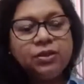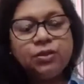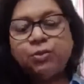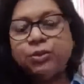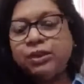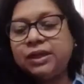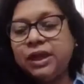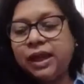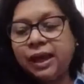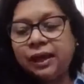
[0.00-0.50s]
You
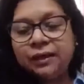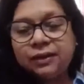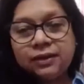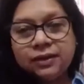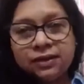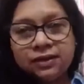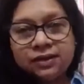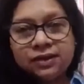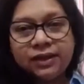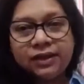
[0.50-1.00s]
can
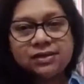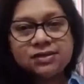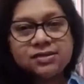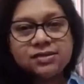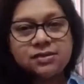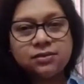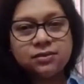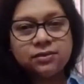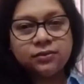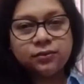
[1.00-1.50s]
anchor
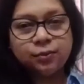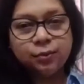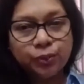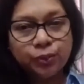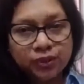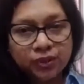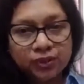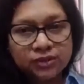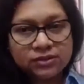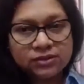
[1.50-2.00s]
text
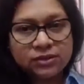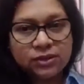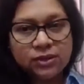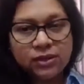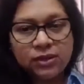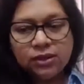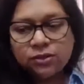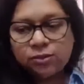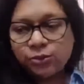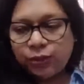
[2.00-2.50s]
words.
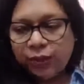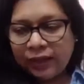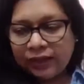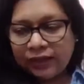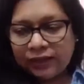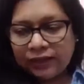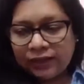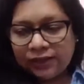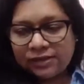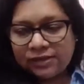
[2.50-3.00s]
So
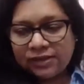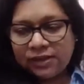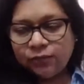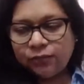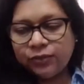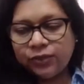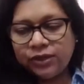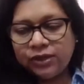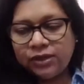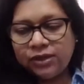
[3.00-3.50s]
anchor
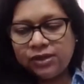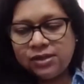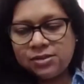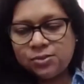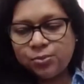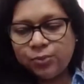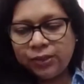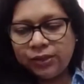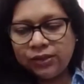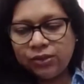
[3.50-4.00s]
texting word
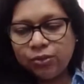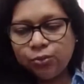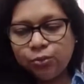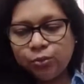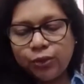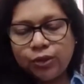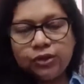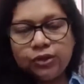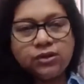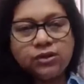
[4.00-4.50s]
is when you
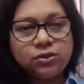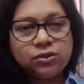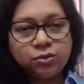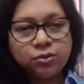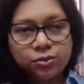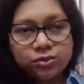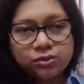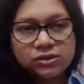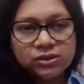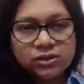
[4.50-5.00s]
want
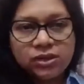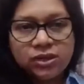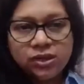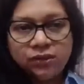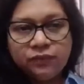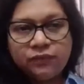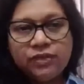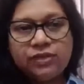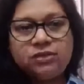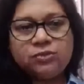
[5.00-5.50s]
those
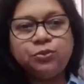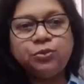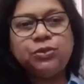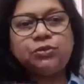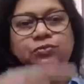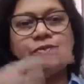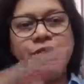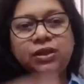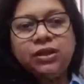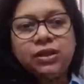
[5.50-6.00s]
keywords
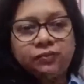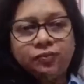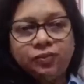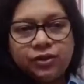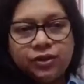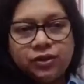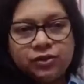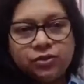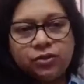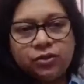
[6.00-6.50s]
which we
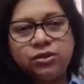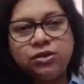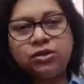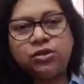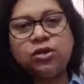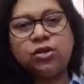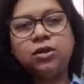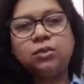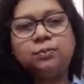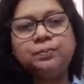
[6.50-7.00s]
referred on the
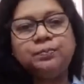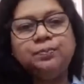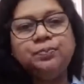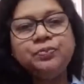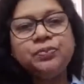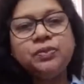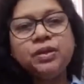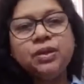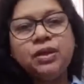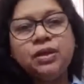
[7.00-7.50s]
top
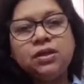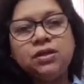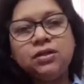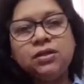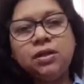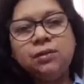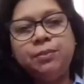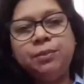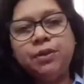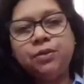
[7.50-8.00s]

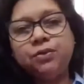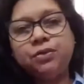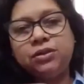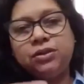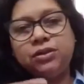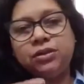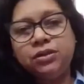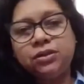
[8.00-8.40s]
about